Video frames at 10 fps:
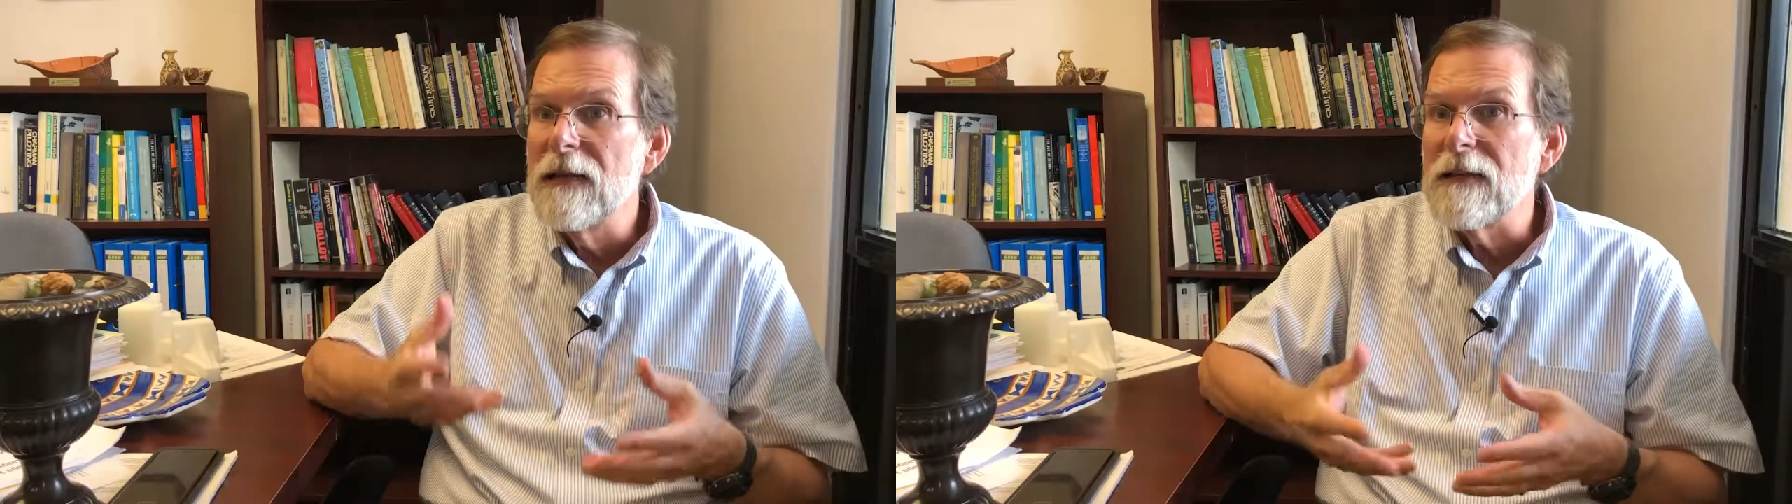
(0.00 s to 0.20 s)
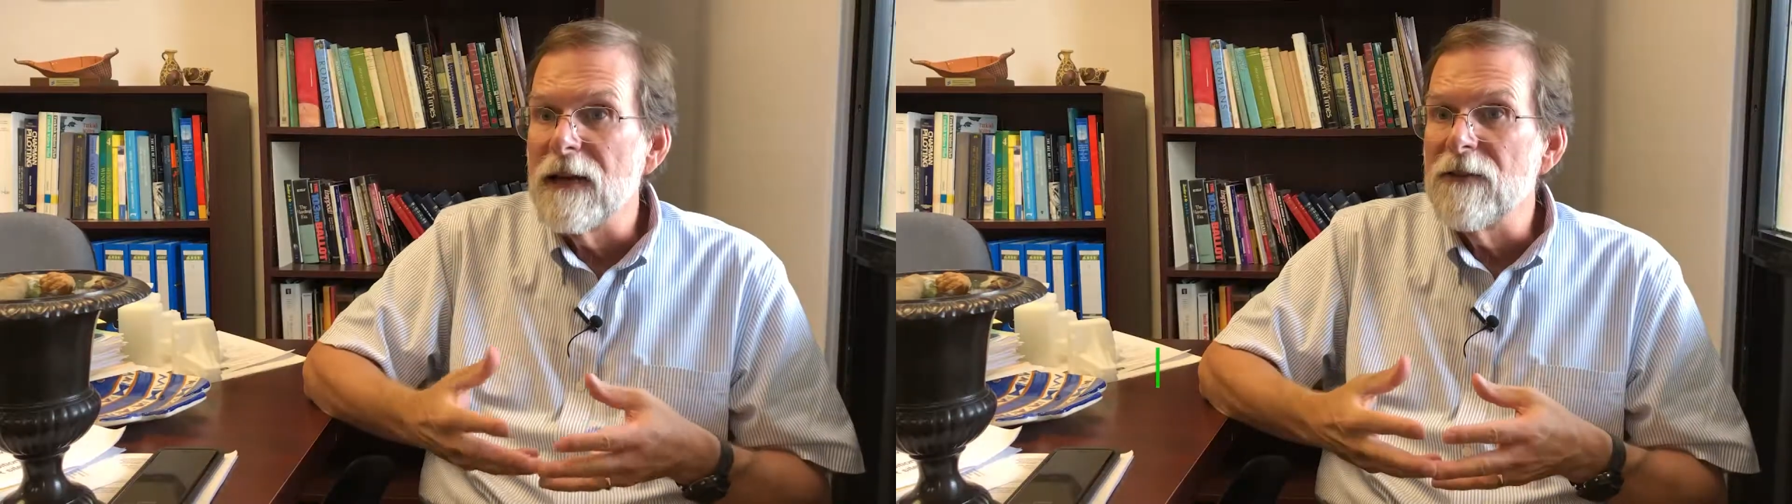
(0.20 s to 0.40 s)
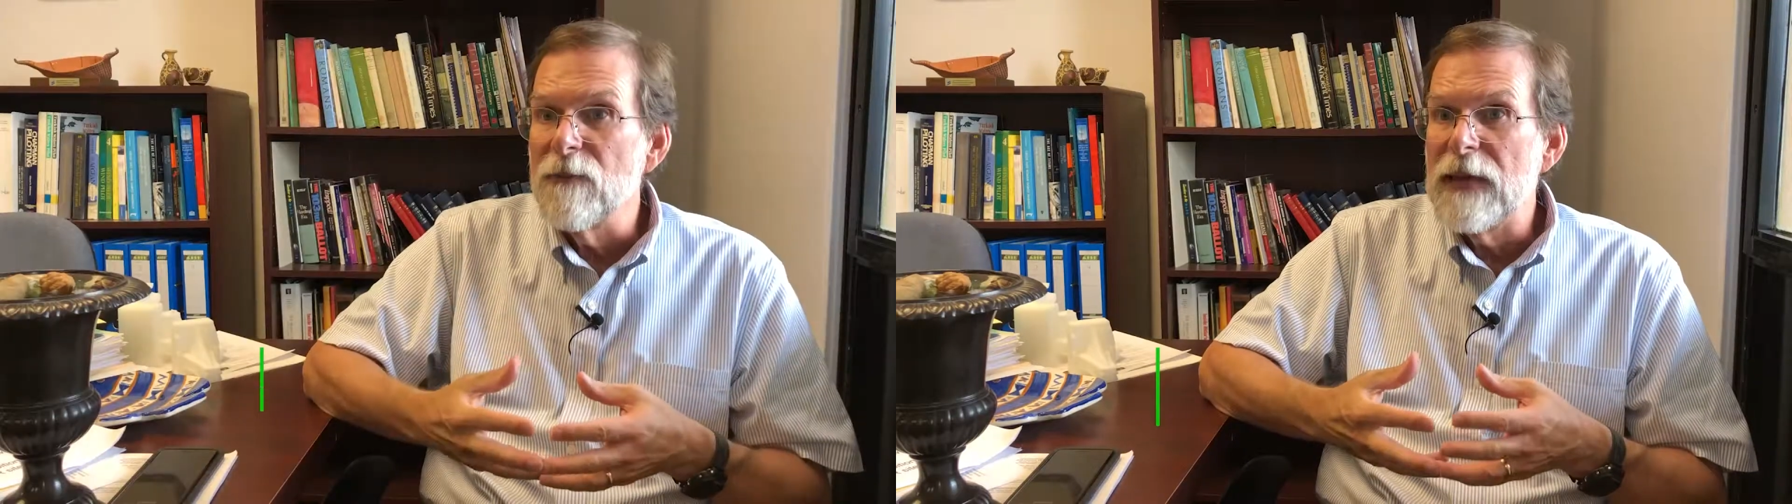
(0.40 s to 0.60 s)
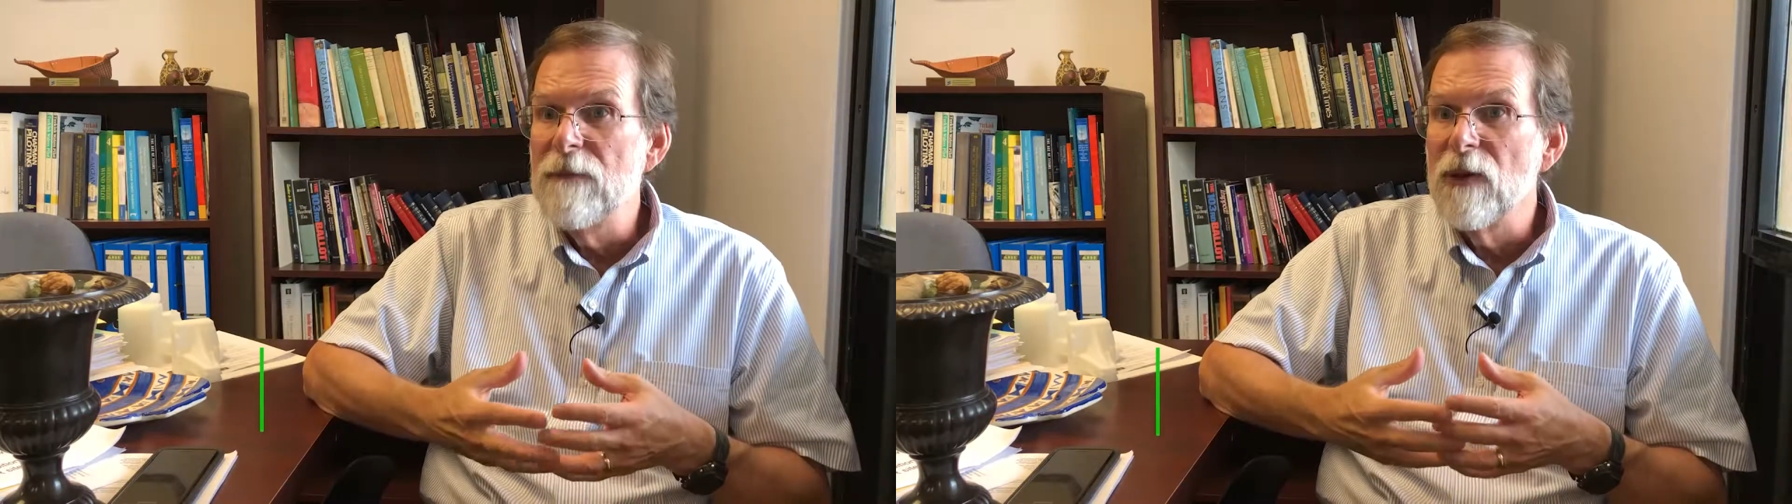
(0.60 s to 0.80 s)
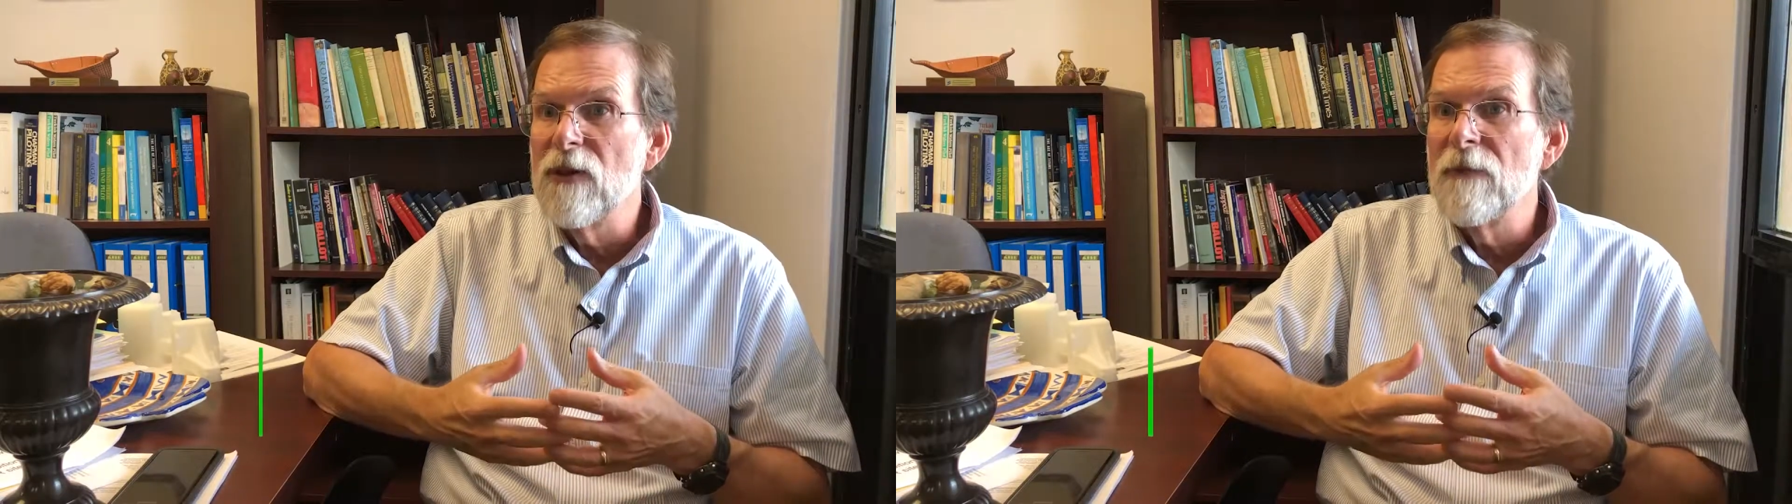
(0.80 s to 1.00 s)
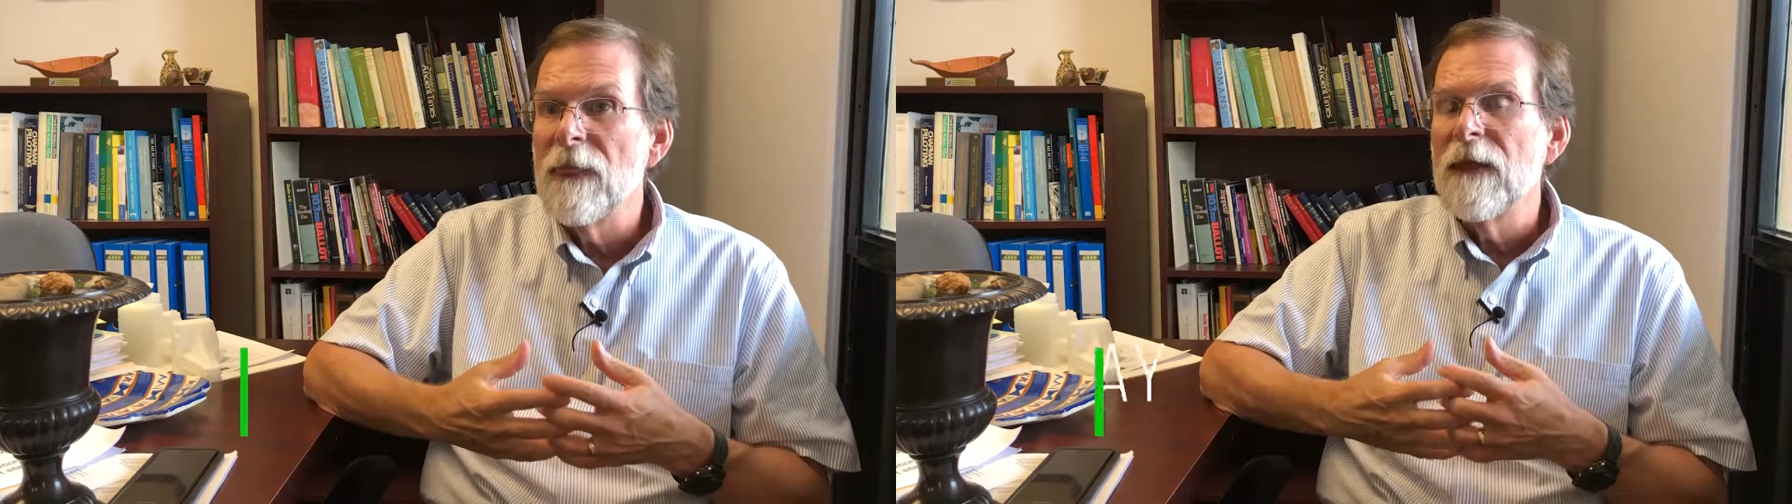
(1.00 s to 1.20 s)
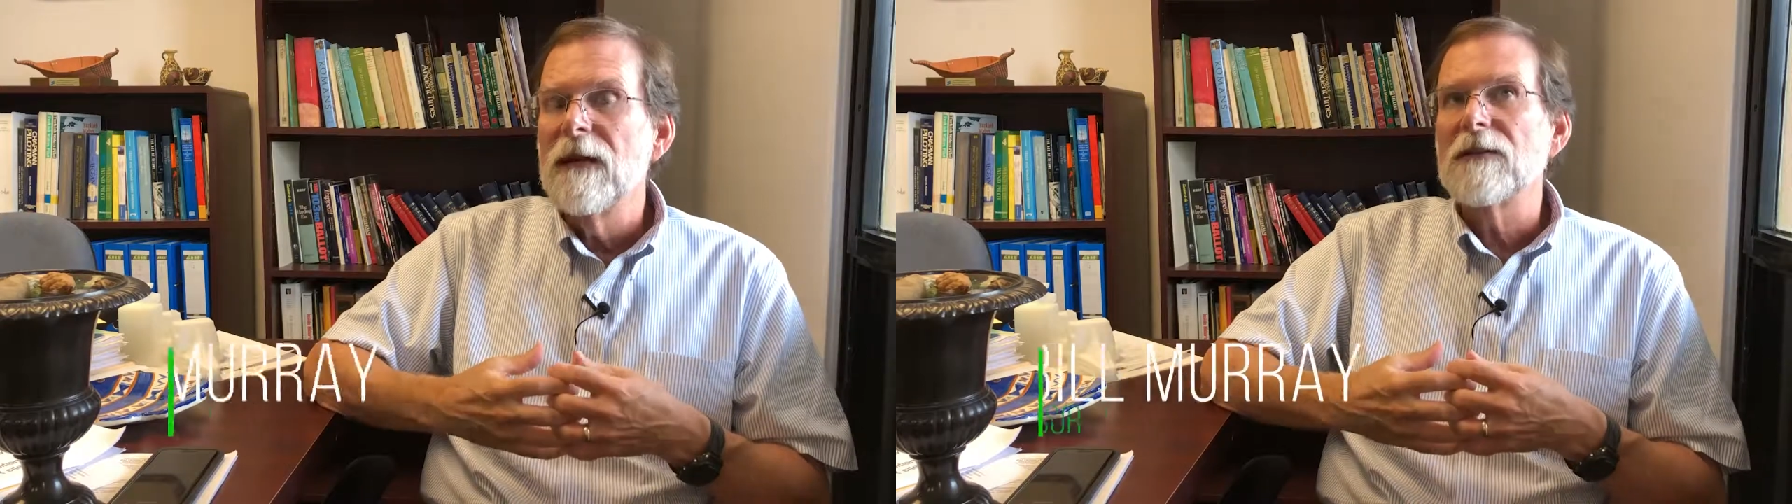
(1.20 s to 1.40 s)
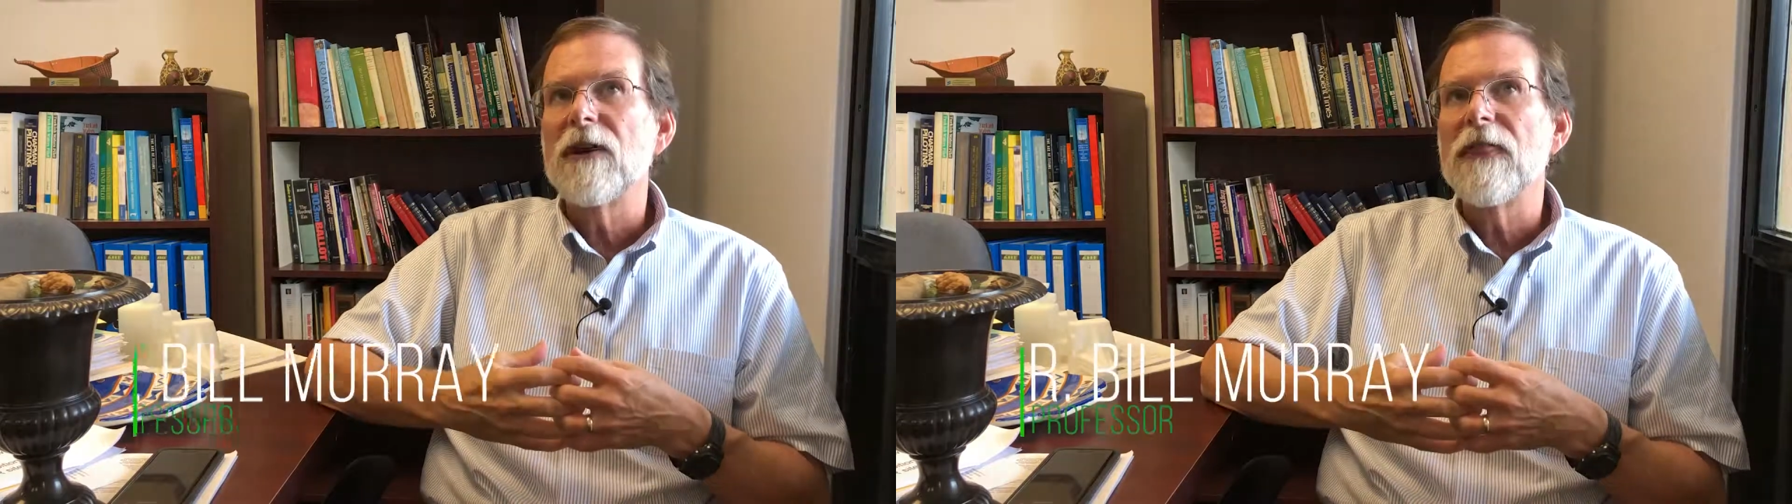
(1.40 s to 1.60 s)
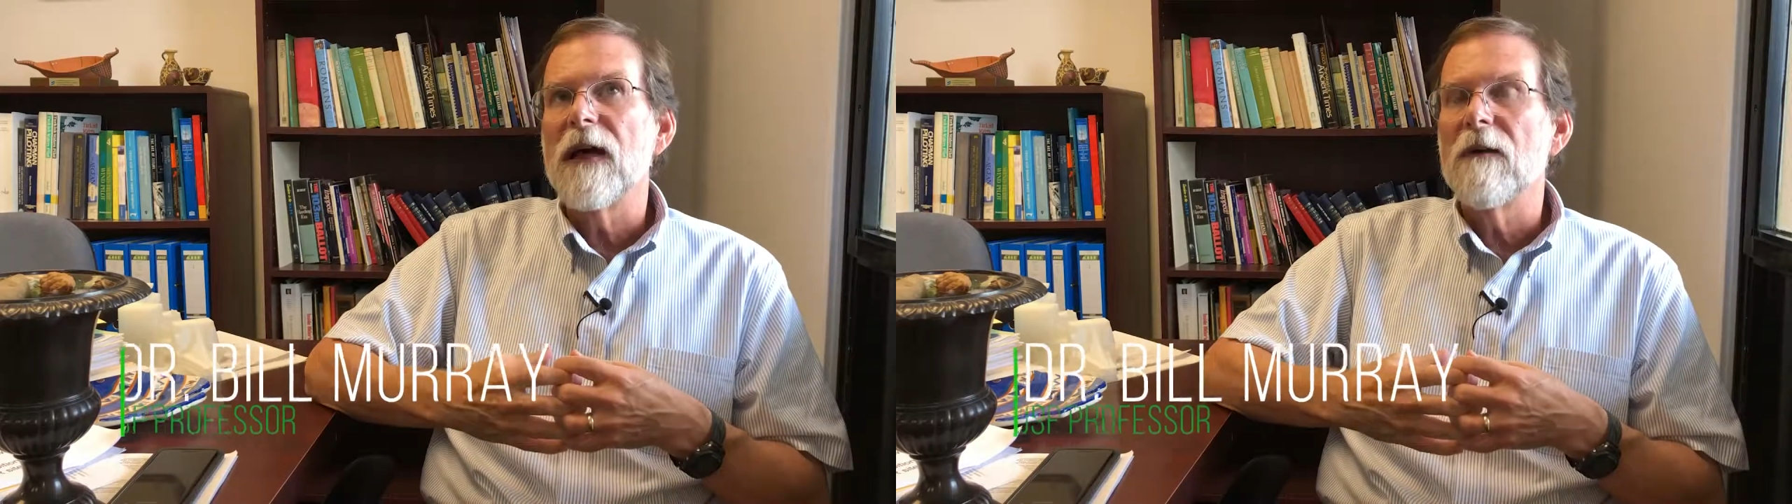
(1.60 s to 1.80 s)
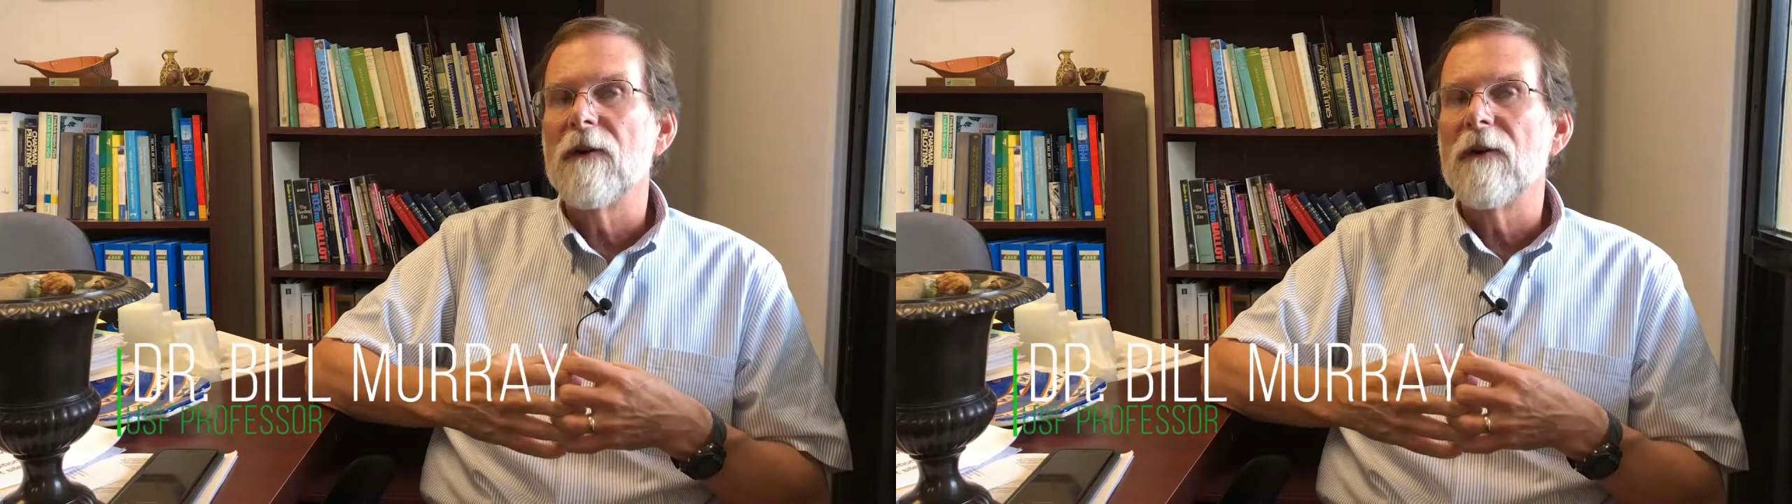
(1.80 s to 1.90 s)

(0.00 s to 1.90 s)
it to other people? So I thought,